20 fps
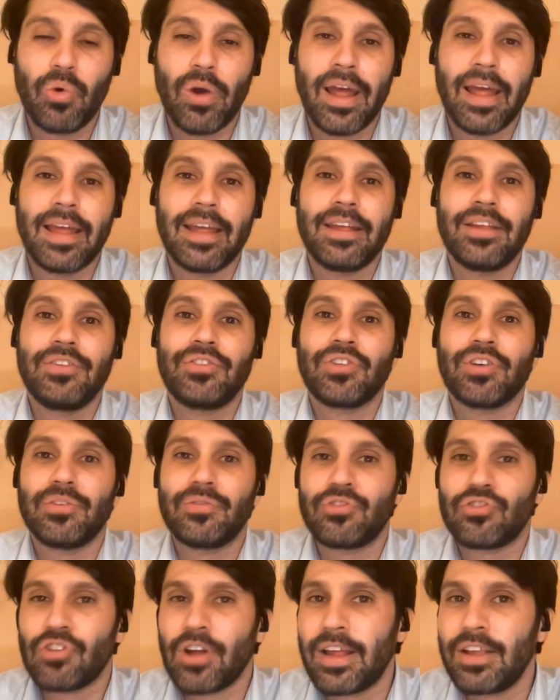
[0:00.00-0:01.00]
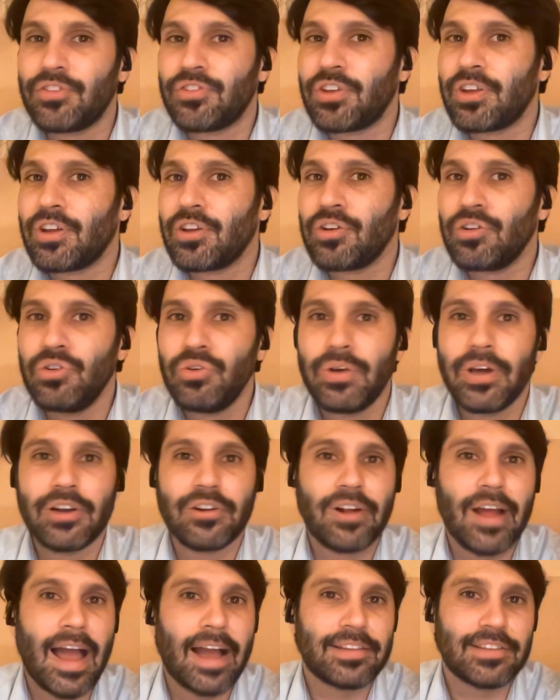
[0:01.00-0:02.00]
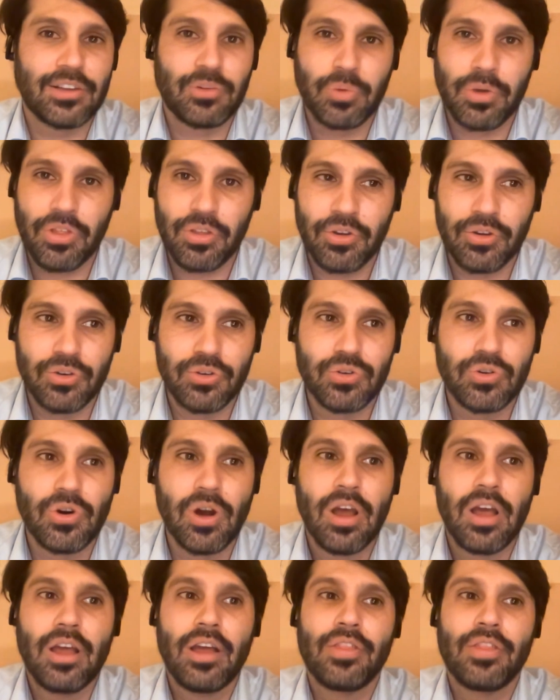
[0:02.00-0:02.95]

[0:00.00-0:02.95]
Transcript: ways of tracing who interacted with who.